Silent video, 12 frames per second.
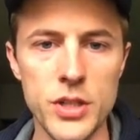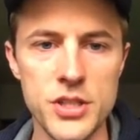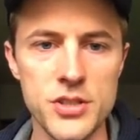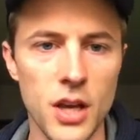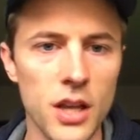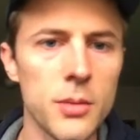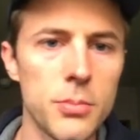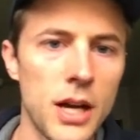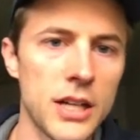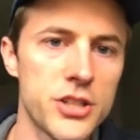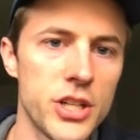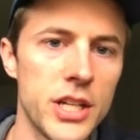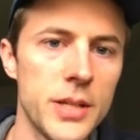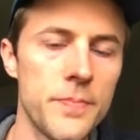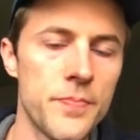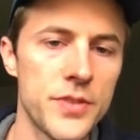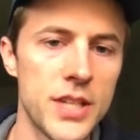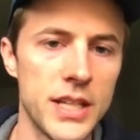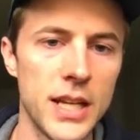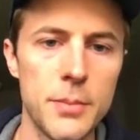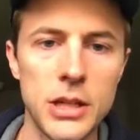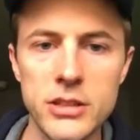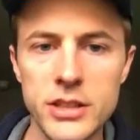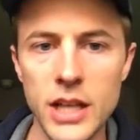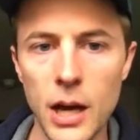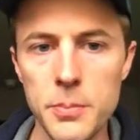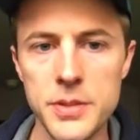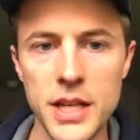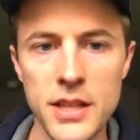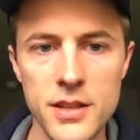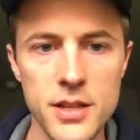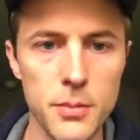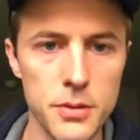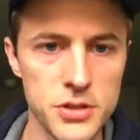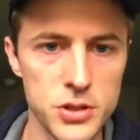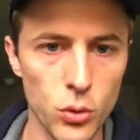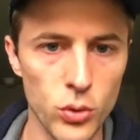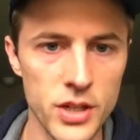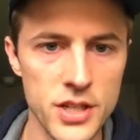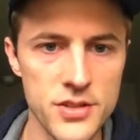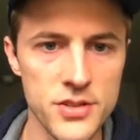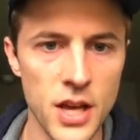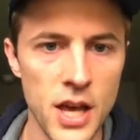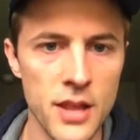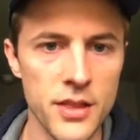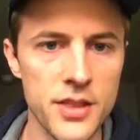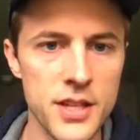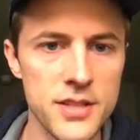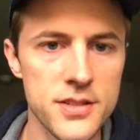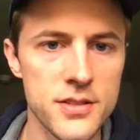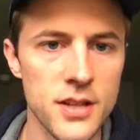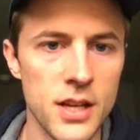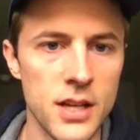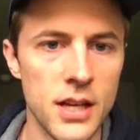just on the blockchain dynamically update the number of stories that this